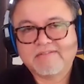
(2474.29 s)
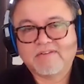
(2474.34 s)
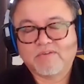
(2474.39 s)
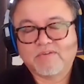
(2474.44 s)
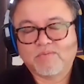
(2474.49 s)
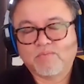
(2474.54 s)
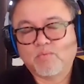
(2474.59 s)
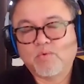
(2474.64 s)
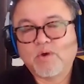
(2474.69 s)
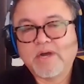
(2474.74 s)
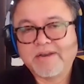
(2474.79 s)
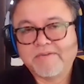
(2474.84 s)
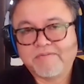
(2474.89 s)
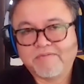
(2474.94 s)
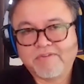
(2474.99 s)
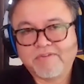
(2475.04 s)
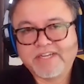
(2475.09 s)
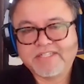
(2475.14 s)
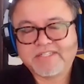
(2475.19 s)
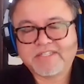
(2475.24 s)
or one
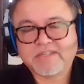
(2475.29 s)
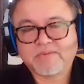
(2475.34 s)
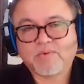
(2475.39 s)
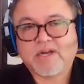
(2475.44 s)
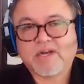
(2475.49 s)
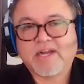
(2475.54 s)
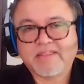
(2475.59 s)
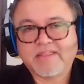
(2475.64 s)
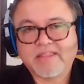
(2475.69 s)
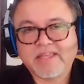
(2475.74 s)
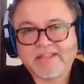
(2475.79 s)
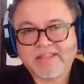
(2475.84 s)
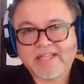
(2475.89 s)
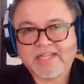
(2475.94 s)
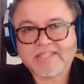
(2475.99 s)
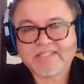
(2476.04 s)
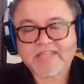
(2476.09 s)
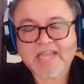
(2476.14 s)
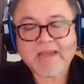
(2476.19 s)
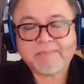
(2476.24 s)
reason why I think
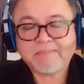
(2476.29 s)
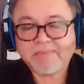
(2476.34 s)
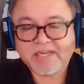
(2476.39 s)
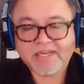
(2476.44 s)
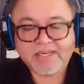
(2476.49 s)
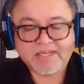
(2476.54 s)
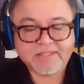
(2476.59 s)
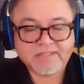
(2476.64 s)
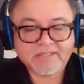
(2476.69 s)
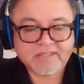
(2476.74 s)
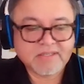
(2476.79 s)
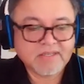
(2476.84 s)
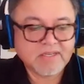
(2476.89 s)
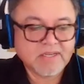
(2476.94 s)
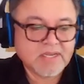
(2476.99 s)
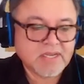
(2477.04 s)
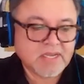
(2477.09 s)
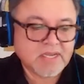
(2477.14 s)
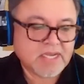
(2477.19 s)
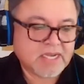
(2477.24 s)
that's happening is
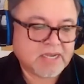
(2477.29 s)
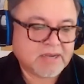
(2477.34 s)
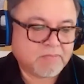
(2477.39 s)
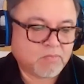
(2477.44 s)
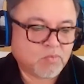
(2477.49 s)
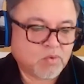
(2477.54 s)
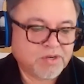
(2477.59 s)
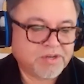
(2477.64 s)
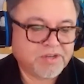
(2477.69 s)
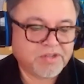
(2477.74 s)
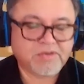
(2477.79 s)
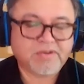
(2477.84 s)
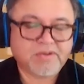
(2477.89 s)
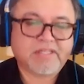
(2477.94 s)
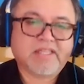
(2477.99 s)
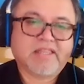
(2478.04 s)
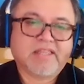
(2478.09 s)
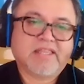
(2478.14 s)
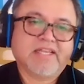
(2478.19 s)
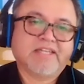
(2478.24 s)
we're doing
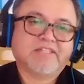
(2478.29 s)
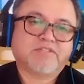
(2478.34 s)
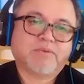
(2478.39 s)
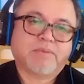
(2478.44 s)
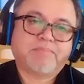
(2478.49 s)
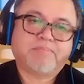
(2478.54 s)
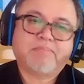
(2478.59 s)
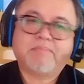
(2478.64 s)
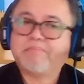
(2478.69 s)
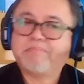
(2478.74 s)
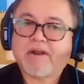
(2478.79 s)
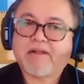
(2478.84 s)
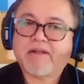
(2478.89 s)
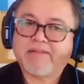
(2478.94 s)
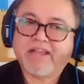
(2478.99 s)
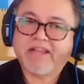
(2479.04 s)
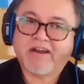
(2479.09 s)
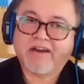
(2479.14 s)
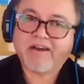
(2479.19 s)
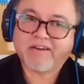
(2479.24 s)
the things we
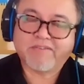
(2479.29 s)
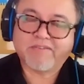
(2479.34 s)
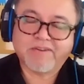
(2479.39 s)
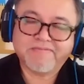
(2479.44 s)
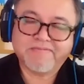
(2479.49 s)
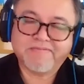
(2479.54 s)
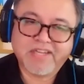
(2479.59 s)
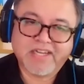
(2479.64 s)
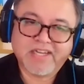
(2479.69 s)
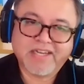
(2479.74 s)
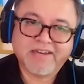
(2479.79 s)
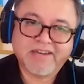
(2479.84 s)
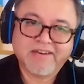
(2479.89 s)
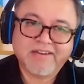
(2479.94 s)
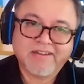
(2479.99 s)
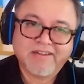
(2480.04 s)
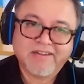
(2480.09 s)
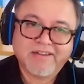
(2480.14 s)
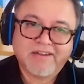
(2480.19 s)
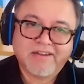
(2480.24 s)
probably ought to have
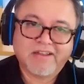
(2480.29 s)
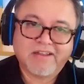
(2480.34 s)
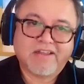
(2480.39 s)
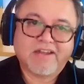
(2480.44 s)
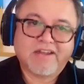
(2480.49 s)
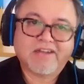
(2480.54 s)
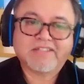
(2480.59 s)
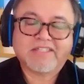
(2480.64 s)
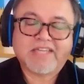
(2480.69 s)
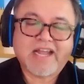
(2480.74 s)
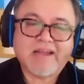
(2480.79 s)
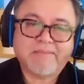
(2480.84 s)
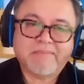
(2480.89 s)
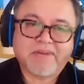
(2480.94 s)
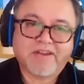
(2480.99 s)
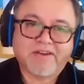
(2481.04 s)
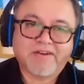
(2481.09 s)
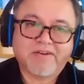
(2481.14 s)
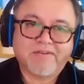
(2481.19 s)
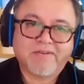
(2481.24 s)
done a long time
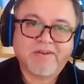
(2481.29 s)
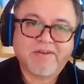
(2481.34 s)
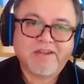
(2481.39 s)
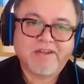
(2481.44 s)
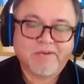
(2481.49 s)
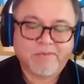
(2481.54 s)
ago.